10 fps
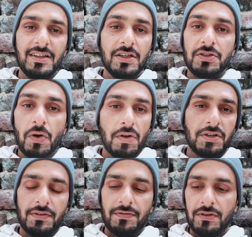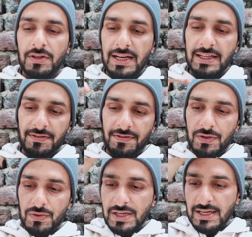Don't get
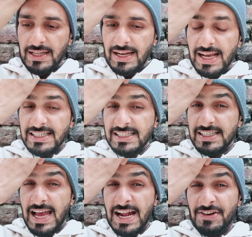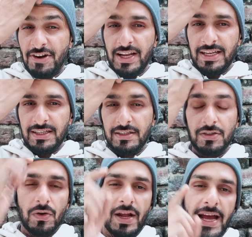confused. And the next is handwriting.
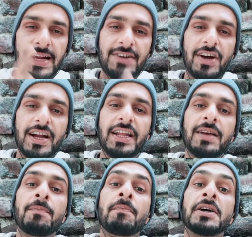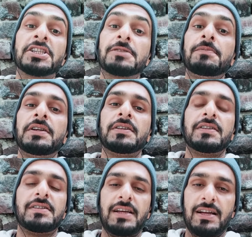Your handwriting must be
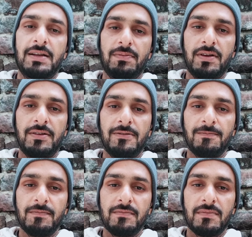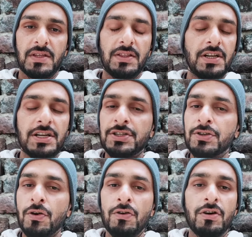understandable. There is
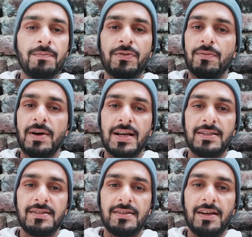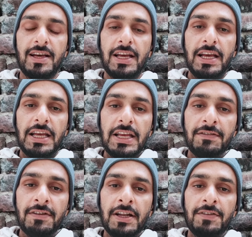no compromise.
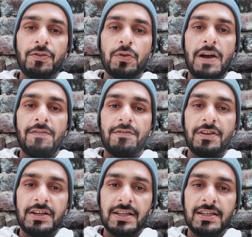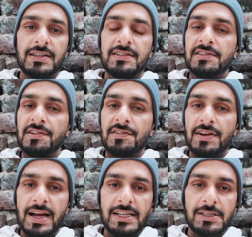Even if you have written the
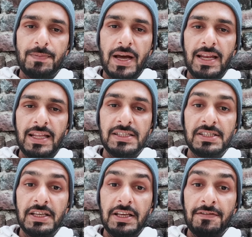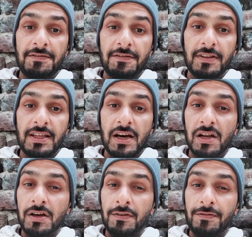right spellings, if they are
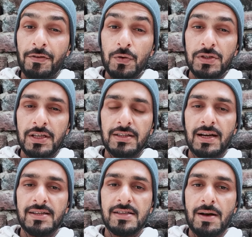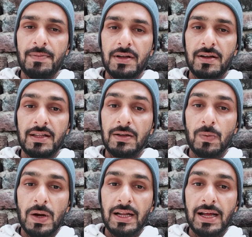confusing the examiner that
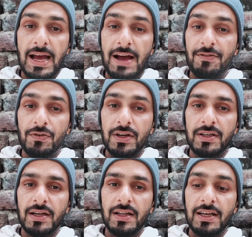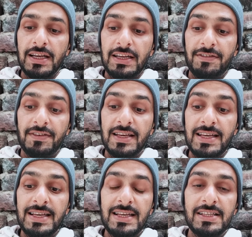what have you written, if
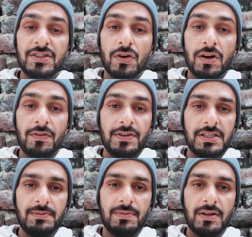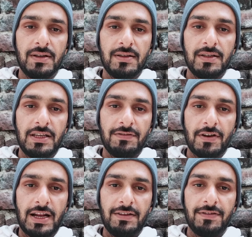E is not visible, E for
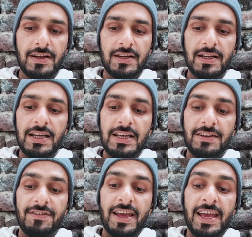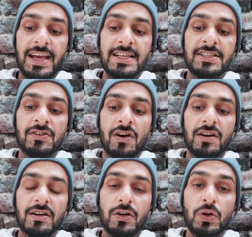elephant, if A is
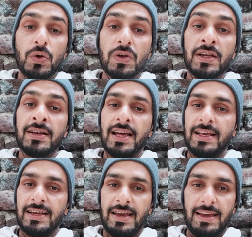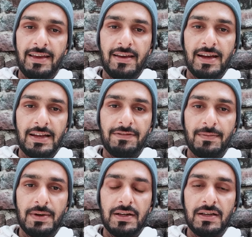not looking like A
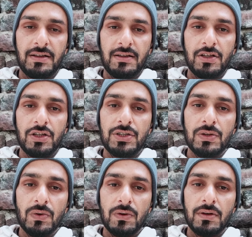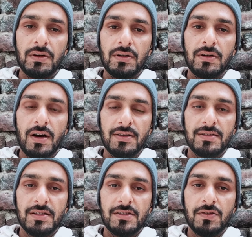alphabet, your
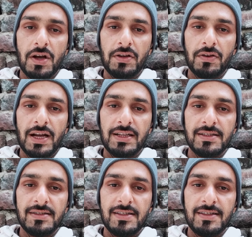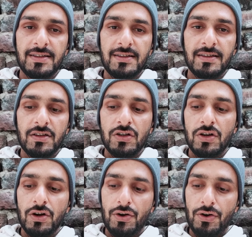answer is going to get considered
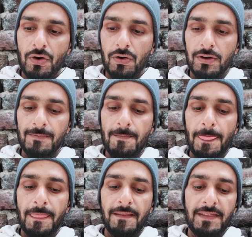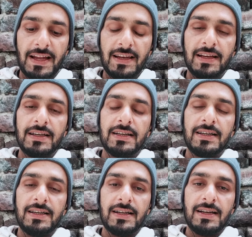wrong. Then
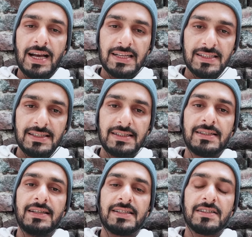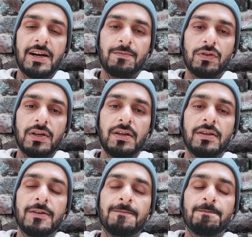let's come to the
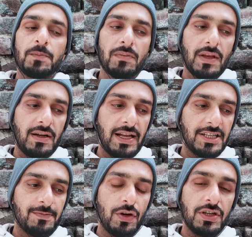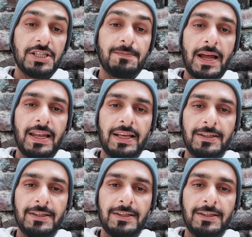next point, spelling.